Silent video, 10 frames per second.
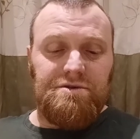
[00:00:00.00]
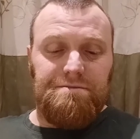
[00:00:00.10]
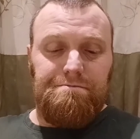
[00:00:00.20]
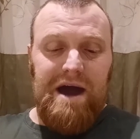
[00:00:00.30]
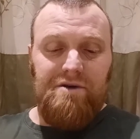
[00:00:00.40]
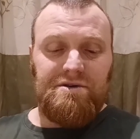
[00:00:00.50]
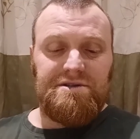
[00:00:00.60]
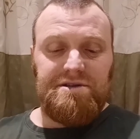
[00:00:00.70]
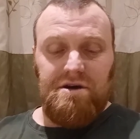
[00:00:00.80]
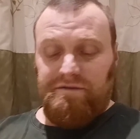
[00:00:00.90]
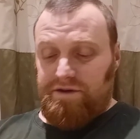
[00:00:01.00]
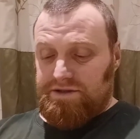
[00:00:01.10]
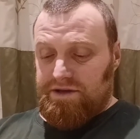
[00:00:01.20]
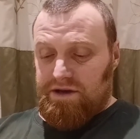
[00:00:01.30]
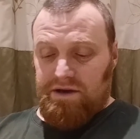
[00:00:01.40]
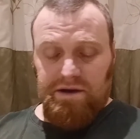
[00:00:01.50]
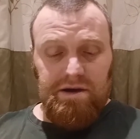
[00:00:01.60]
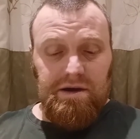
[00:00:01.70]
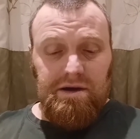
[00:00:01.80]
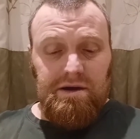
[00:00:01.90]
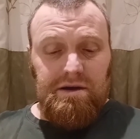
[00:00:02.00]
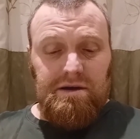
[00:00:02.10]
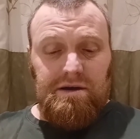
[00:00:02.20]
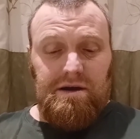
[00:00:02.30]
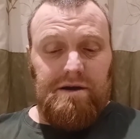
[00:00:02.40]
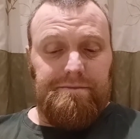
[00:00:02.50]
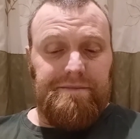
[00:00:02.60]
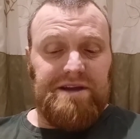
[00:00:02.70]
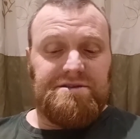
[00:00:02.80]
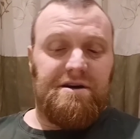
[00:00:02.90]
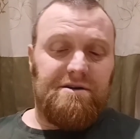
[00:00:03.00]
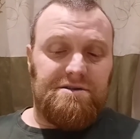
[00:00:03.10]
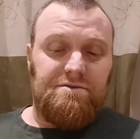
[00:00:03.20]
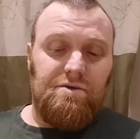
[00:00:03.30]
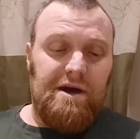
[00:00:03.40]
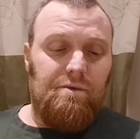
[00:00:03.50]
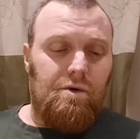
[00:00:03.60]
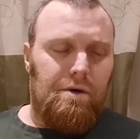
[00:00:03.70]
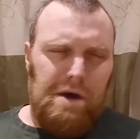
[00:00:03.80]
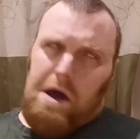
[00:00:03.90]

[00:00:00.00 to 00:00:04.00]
barren surface, and turned into an all-out war.